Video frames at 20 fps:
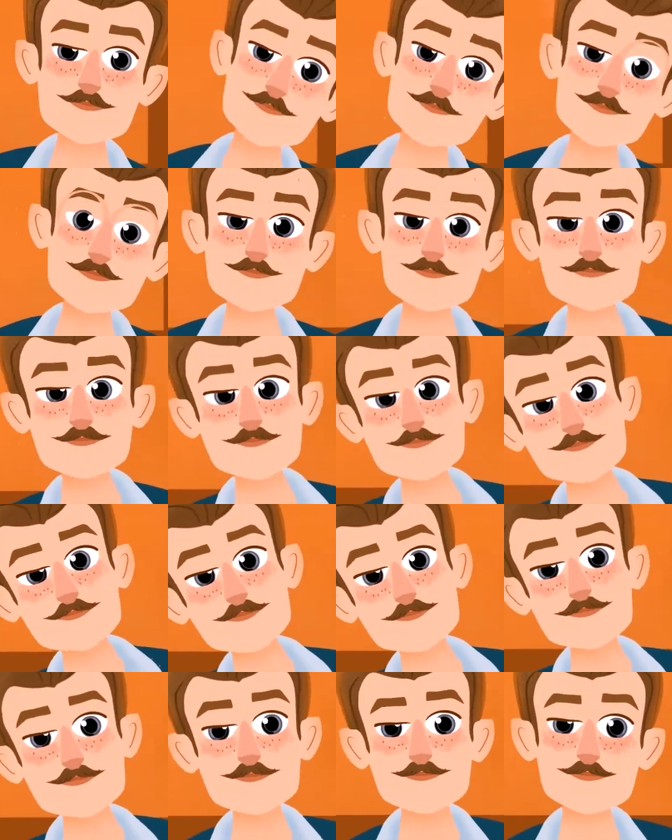He would
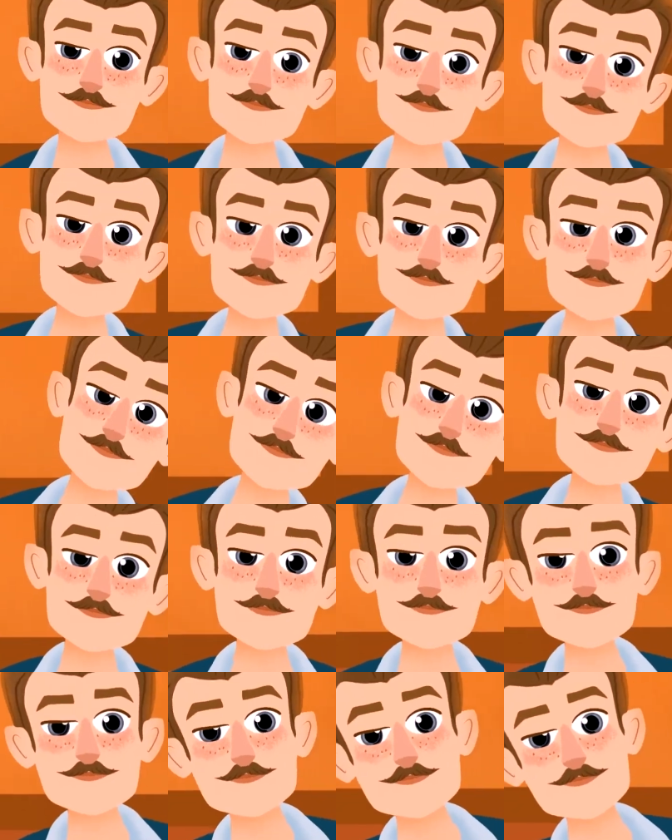often return home
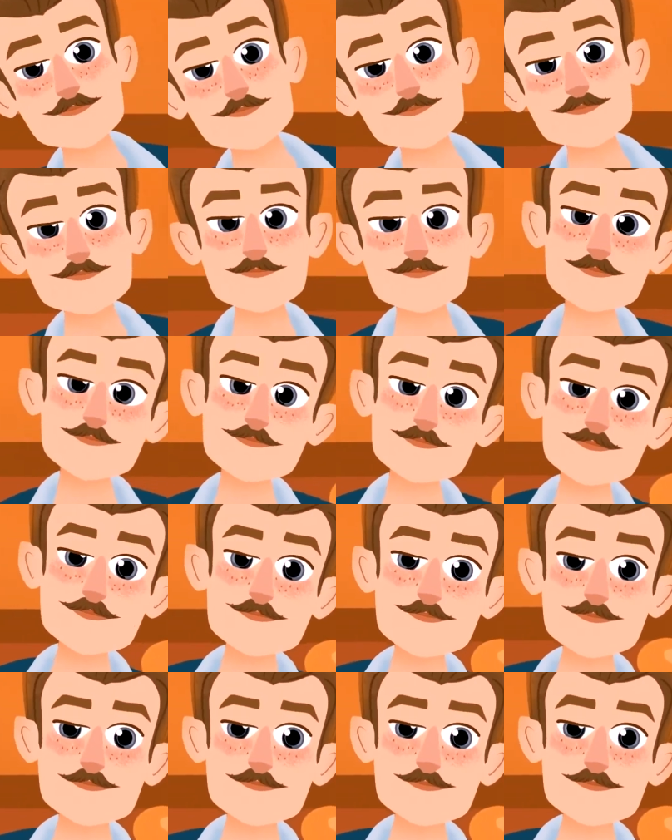drunk at midnight,